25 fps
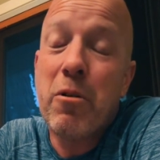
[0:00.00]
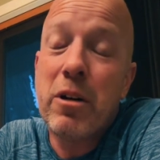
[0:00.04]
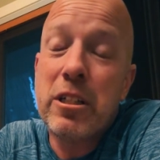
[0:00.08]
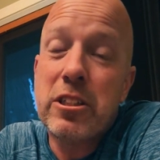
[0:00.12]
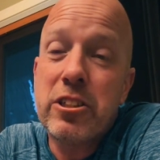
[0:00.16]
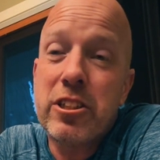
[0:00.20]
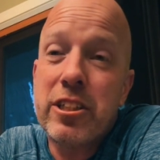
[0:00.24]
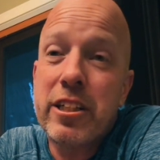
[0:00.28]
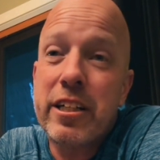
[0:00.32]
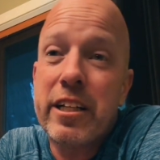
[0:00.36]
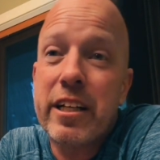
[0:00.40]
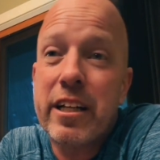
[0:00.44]

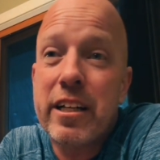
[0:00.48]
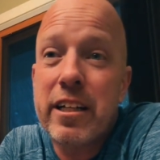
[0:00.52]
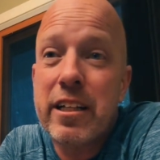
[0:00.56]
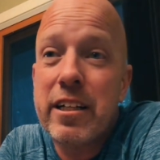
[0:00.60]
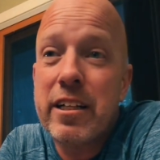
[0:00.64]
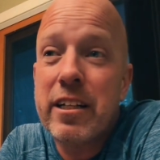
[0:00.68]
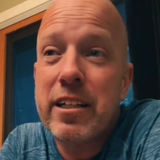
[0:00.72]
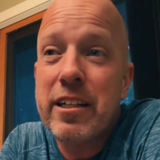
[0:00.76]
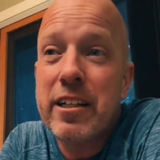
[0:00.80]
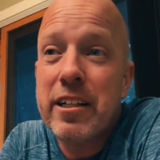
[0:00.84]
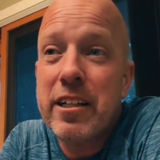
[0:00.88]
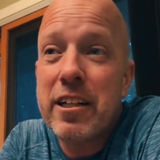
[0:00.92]
I wish she
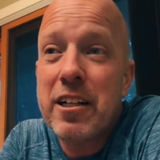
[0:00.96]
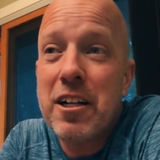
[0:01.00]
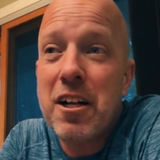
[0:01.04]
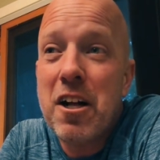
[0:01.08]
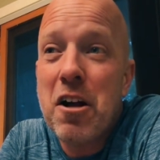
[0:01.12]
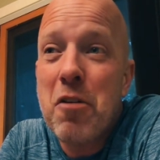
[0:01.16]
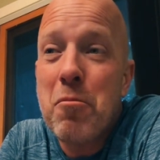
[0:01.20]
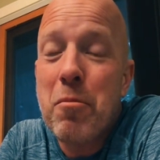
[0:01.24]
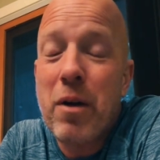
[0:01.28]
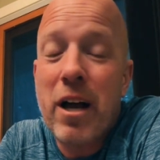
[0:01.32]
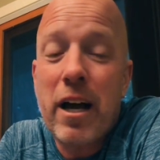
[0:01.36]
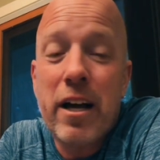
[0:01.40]
did
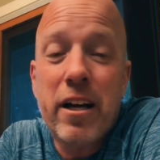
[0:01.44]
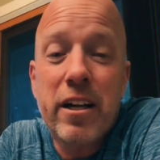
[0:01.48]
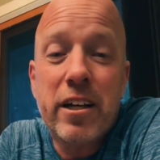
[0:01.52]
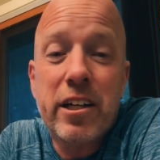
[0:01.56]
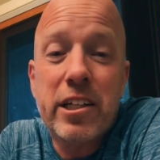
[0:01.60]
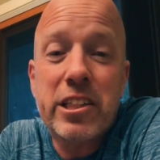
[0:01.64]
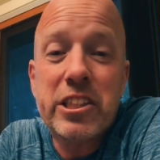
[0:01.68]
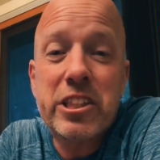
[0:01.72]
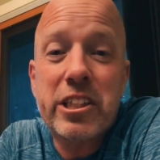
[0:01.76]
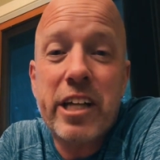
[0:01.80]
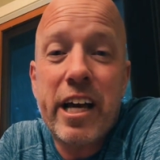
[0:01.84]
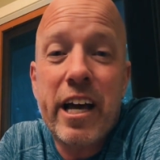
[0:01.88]
but
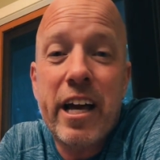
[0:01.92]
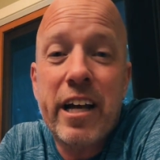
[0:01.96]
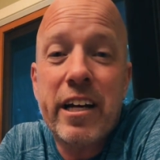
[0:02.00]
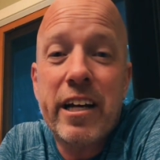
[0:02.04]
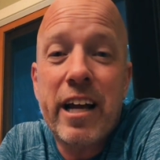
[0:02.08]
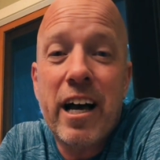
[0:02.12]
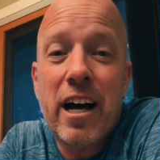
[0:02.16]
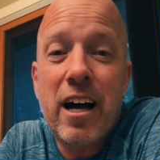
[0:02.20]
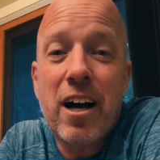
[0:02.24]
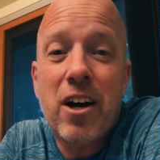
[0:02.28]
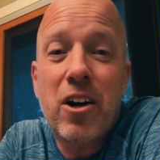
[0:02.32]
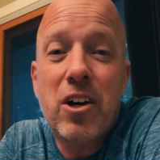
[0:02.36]
I
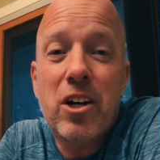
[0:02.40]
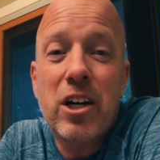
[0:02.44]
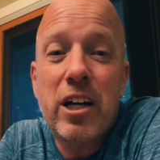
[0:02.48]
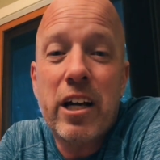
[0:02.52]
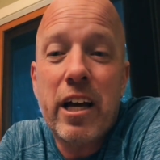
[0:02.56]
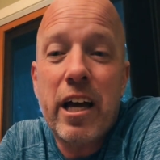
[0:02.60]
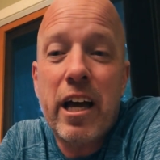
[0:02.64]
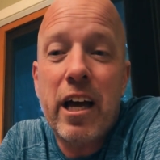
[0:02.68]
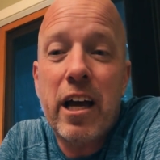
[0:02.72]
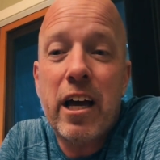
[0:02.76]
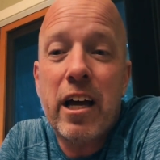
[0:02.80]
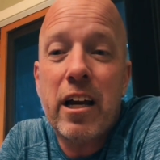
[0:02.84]
understand
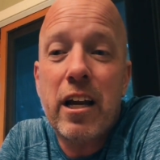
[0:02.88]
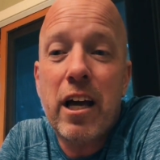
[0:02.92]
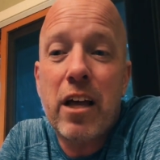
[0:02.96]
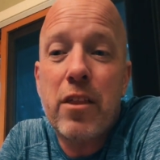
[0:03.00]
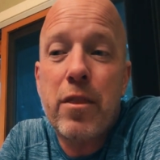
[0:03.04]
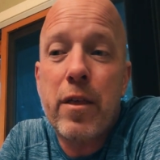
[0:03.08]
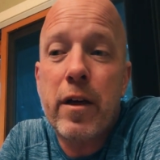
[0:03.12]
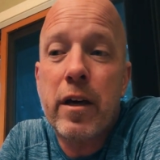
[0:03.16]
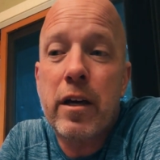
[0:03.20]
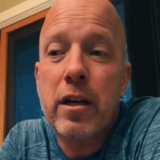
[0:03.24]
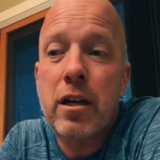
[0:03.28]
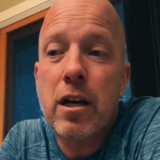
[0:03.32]
now.
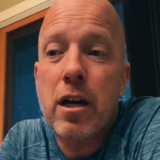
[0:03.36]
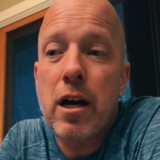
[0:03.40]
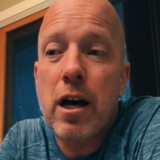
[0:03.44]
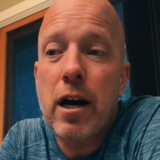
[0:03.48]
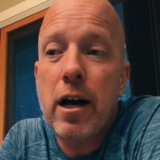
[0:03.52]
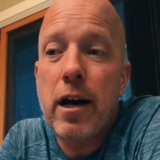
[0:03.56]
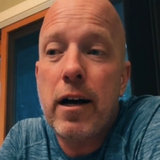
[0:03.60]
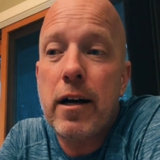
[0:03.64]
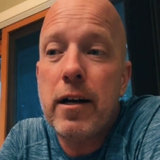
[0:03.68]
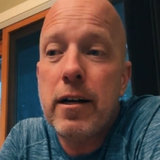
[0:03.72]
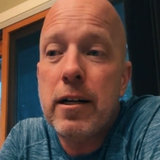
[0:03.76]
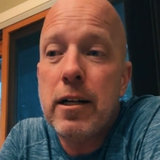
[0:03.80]
And I
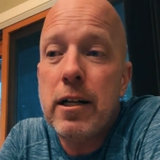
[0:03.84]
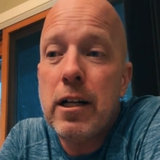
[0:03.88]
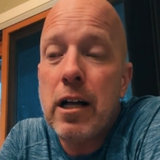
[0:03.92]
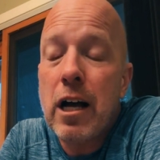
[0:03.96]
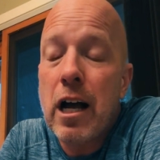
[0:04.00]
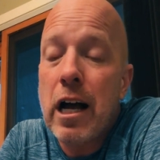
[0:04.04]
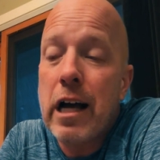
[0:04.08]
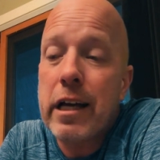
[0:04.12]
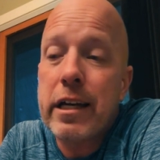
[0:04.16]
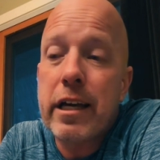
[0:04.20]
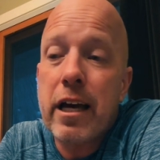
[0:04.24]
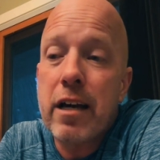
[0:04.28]
think, uh,
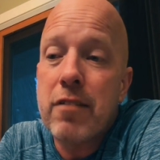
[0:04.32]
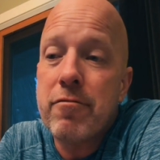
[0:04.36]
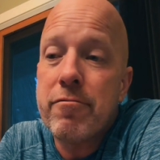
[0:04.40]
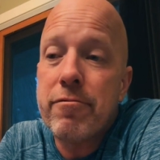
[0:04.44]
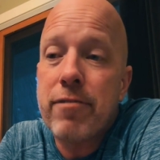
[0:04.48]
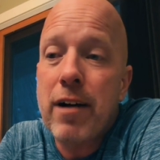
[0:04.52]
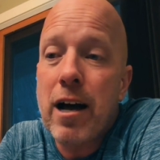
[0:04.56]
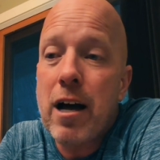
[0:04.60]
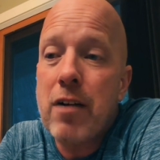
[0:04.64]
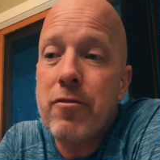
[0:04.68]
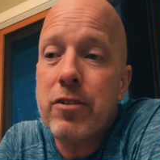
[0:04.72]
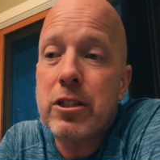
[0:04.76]

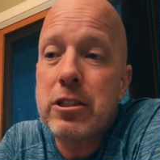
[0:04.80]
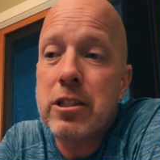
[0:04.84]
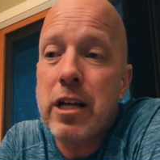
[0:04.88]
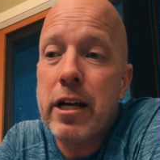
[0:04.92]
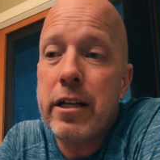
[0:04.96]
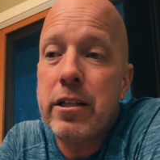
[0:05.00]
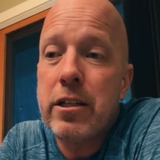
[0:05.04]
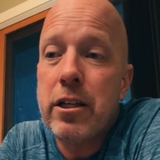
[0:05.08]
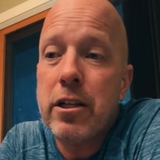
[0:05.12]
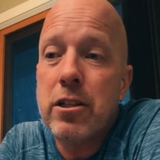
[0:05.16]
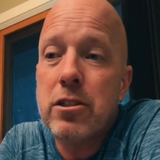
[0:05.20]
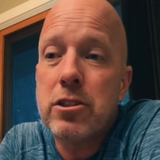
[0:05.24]
again,
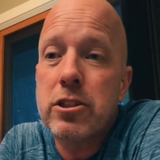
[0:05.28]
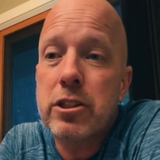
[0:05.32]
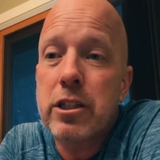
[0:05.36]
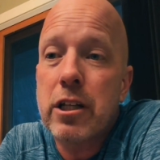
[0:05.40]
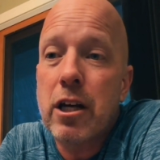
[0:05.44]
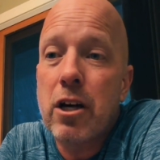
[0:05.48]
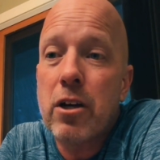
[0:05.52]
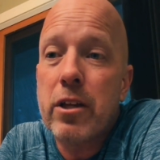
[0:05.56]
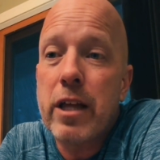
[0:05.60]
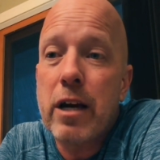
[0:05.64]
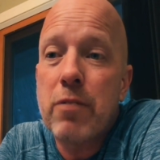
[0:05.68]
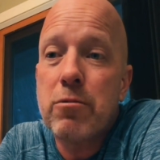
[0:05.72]
five or 10
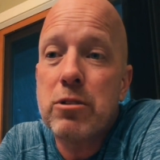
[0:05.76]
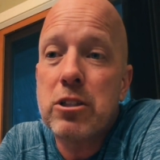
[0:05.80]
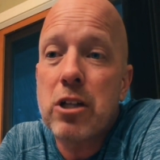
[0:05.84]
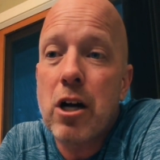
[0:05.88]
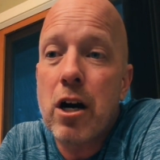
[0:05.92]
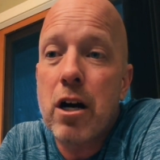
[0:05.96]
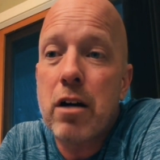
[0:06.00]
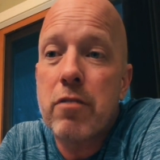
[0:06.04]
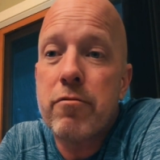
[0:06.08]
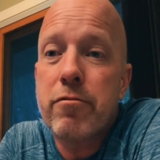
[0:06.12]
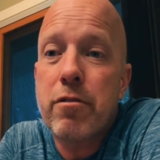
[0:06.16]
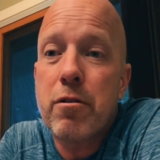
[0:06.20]
years ago,
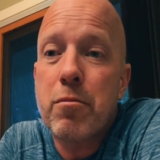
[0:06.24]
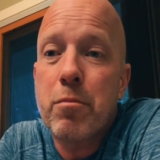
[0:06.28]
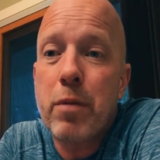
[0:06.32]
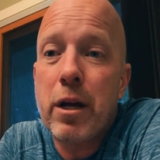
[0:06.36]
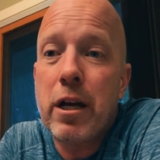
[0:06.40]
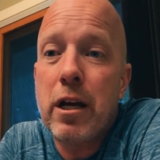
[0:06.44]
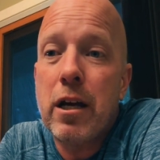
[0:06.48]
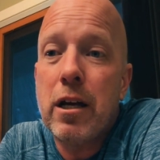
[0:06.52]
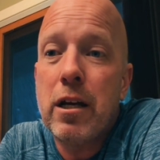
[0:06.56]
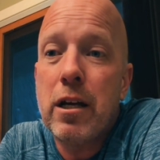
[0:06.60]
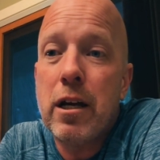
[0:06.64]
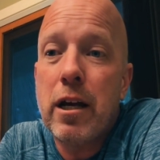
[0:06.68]
that was hard
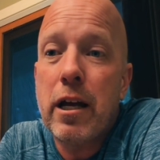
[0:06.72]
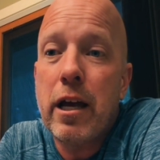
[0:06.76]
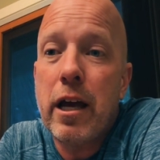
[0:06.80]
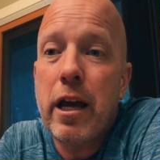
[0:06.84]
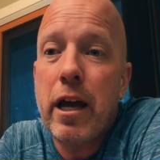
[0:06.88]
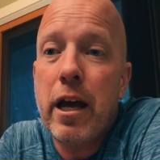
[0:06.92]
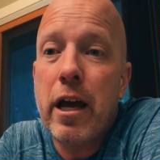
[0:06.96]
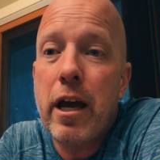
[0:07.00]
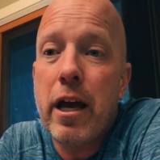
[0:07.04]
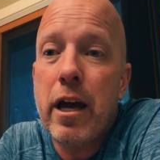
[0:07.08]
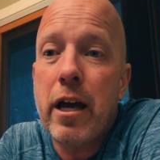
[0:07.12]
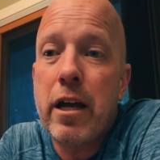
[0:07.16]
for
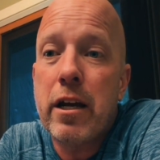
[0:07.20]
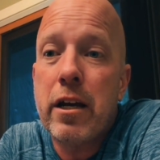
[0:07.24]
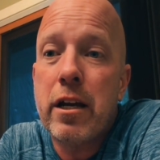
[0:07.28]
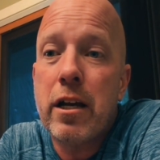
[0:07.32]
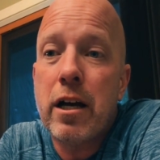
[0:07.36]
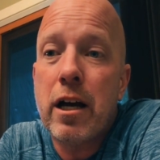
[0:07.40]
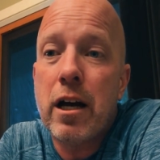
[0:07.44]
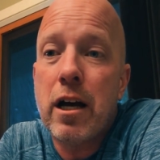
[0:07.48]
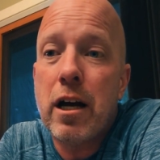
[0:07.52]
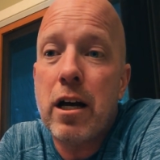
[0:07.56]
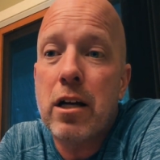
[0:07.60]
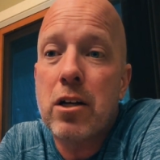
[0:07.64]
me
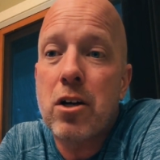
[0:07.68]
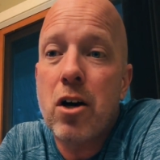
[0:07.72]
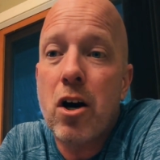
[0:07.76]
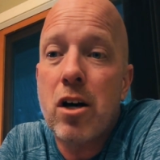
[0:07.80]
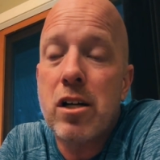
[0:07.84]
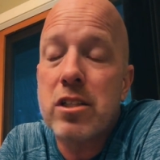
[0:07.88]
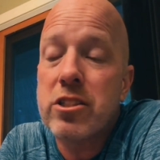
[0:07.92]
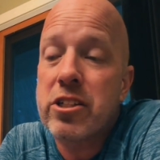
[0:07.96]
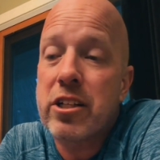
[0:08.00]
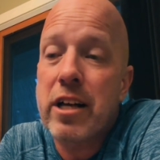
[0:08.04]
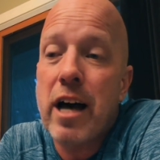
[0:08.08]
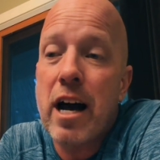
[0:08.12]
and
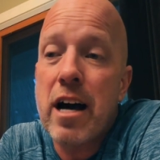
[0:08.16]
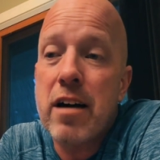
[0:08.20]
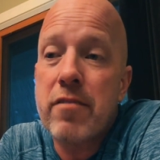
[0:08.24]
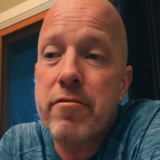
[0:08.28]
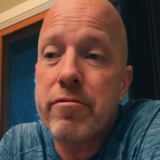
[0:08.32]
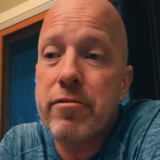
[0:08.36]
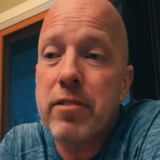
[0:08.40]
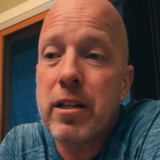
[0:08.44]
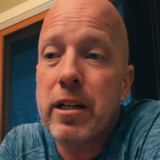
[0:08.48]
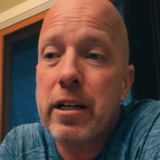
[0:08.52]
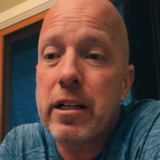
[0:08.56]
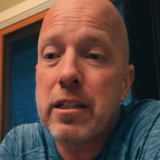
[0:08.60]
uh, caused
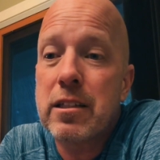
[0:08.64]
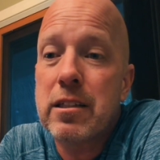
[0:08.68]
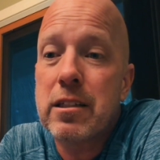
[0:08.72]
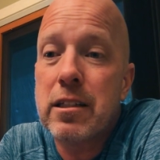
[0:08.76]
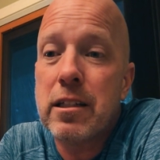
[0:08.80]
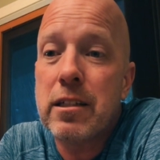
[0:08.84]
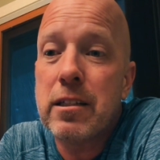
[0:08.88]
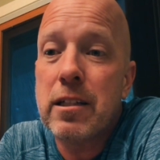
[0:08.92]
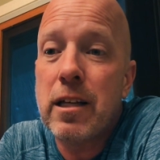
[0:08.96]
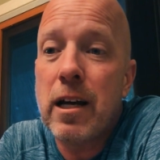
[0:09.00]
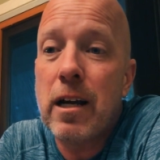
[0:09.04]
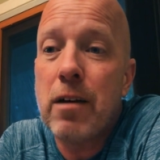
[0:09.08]

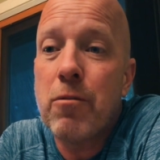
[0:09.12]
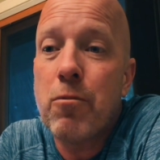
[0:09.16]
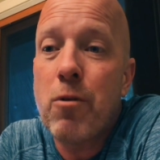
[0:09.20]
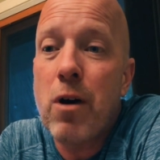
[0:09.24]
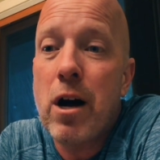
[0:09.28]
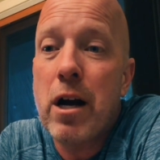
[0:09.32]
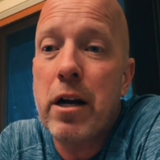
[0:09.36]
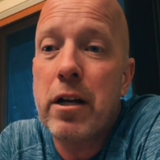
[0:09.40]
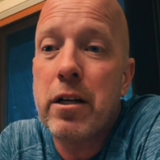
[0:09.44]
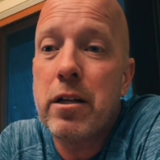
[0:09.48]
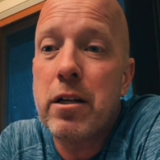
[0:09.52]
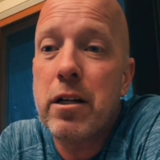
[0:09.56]
conflict. And
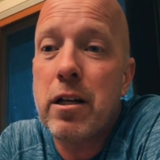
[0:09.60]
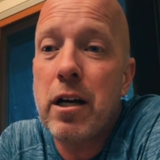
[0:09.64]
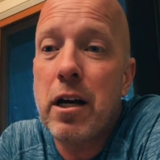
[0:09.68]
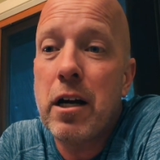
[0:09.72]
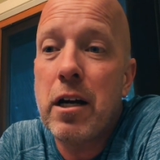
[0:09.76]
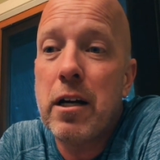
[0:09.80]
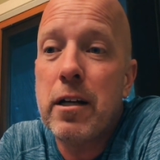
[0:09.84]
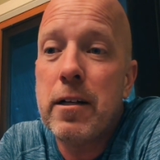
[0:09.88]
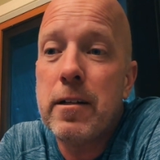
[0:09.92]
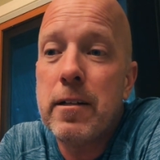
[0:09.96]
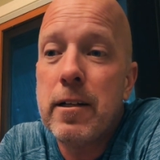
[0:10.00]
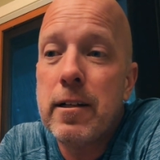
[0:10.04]
I
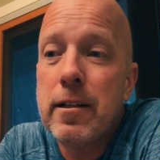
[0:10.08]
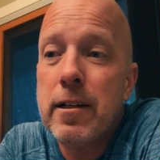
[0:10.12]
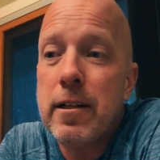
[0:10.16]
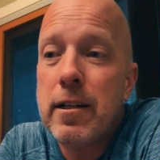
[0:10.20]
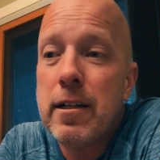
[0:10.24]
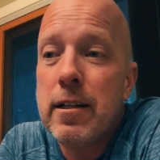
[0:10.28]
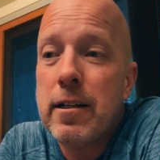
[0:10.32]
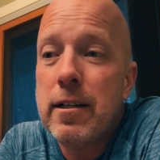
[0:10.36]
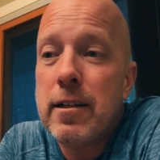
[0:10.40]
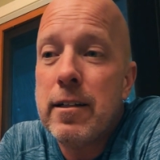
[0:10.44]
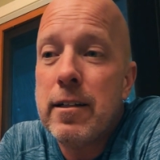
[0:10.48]
wanted uh,